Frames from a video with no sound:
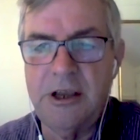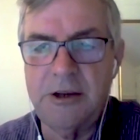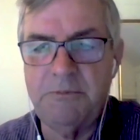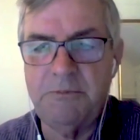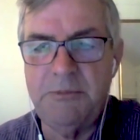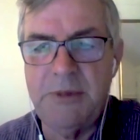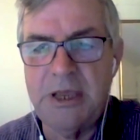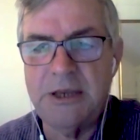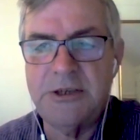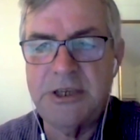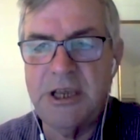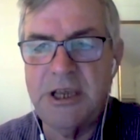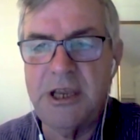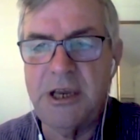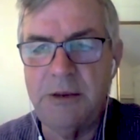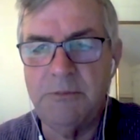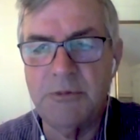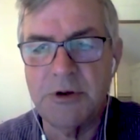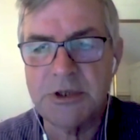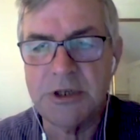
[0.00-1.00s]
at
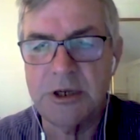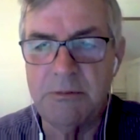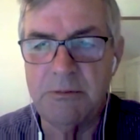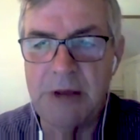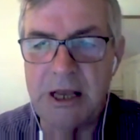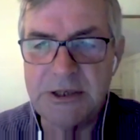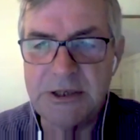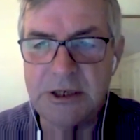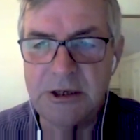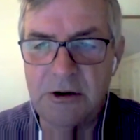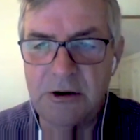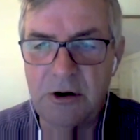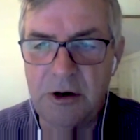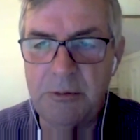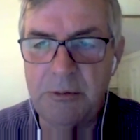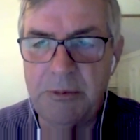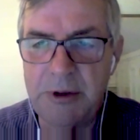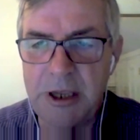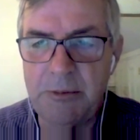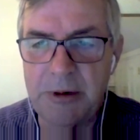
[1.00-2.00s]
maintaining muscle mass in
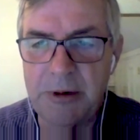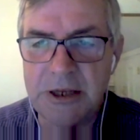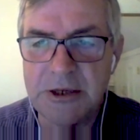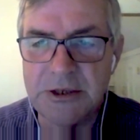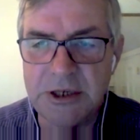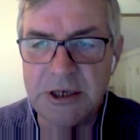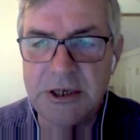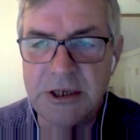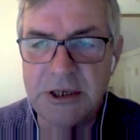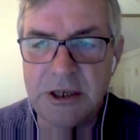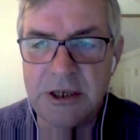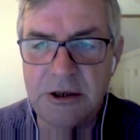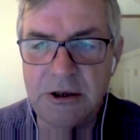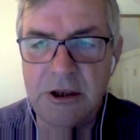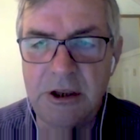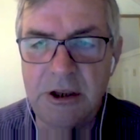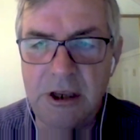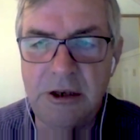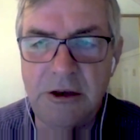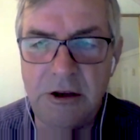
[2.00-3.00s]
older people as it is
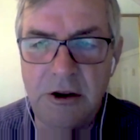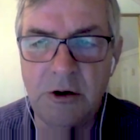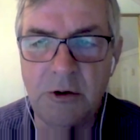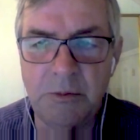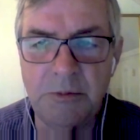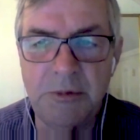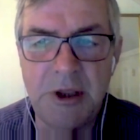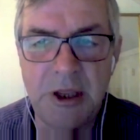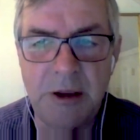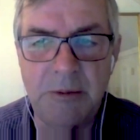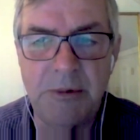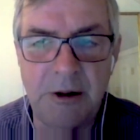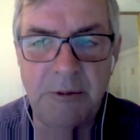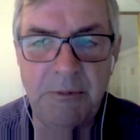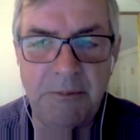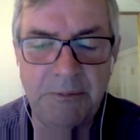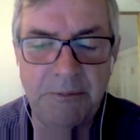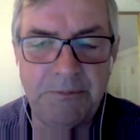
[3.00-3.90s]
in young people.